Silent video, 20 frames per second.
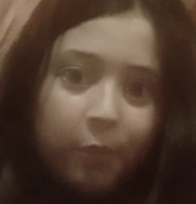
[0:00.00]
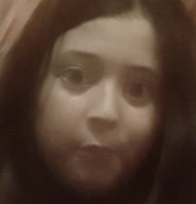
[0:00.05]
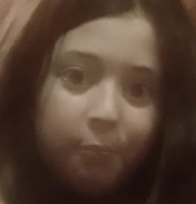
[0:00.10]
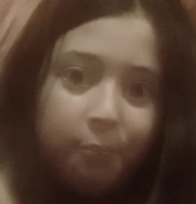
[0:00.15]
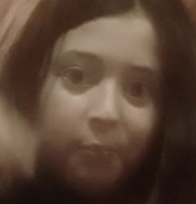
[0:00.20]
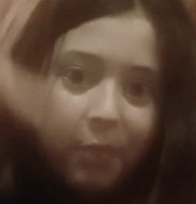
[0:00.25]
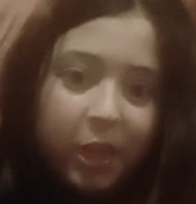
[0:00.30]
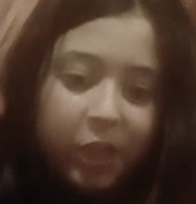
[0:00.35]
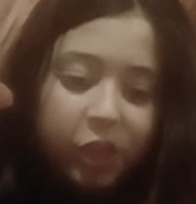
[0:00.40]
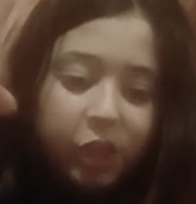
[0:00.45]

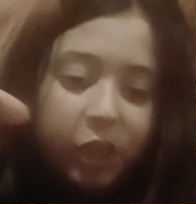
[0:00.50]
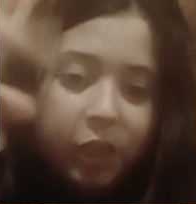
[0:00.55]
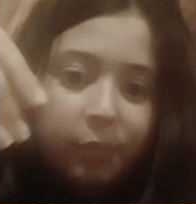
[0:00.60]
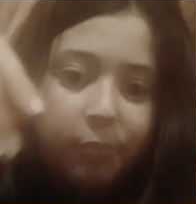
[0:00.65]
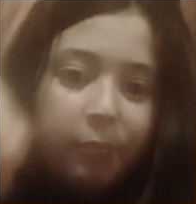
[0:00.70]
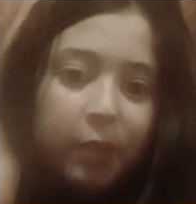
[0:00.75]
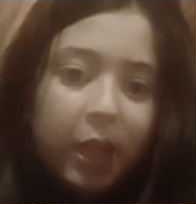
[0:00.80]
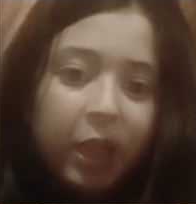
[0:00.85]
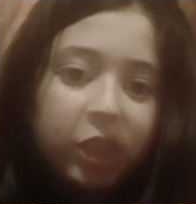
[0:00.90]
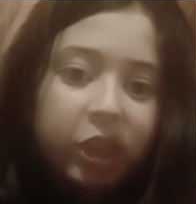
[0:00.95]
Magic,
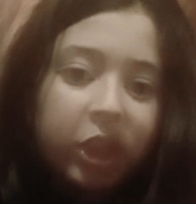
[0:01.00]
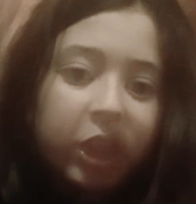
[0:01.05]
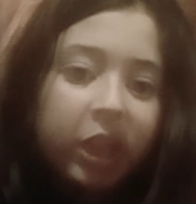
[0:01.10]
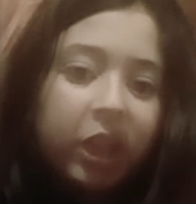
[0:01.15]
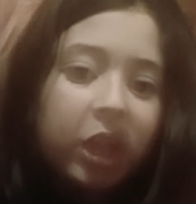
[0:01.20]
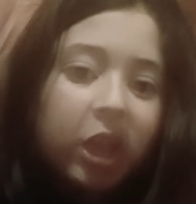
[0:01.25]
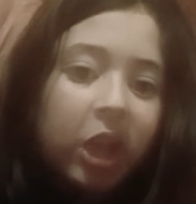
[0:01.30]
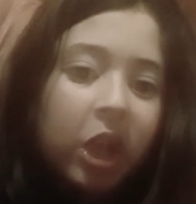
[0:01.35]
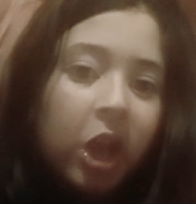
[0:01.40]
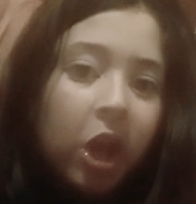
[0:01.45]

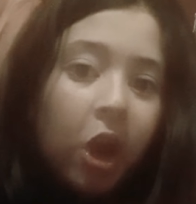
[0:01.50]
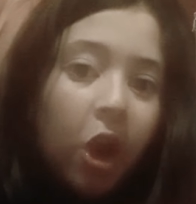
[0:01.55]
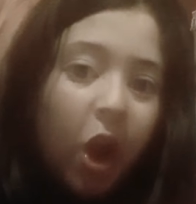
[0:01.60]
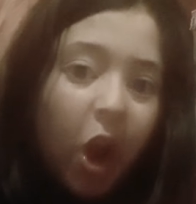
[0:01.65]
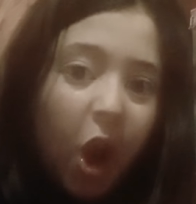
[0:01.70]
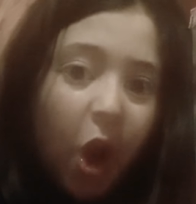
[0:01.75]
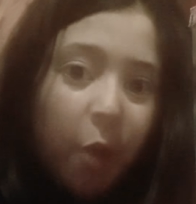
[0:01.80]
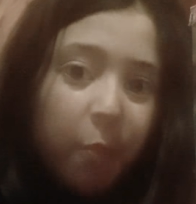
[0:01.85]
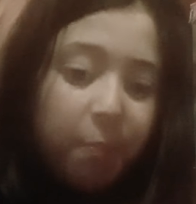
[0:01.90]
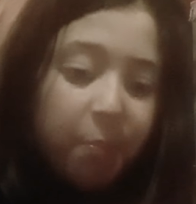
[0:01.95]
magic.
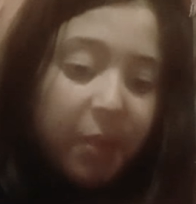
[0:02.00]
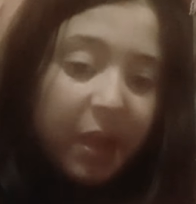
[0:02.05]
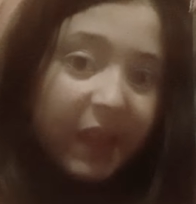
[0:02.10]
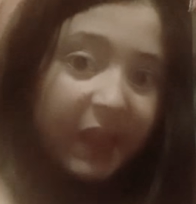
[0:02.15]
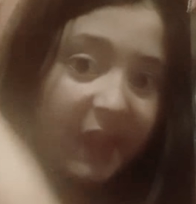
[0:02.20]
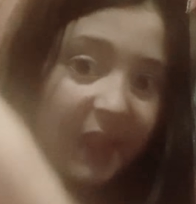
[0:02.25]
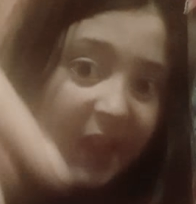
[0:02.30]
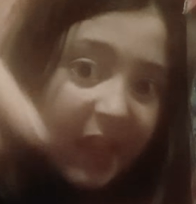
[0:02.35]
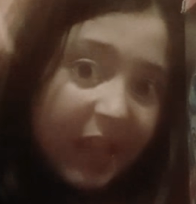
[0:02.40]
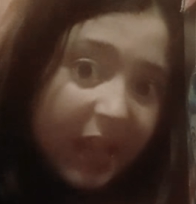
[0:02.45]

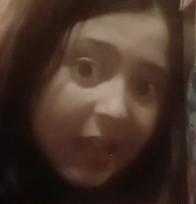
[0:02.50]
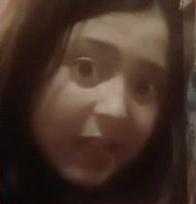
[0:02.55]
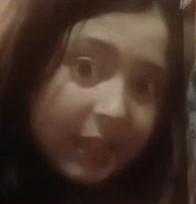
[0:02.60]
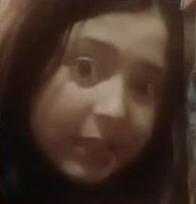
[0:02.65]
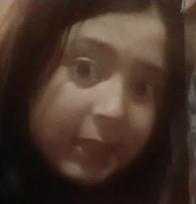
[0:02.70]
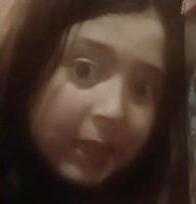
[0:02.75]
Open this.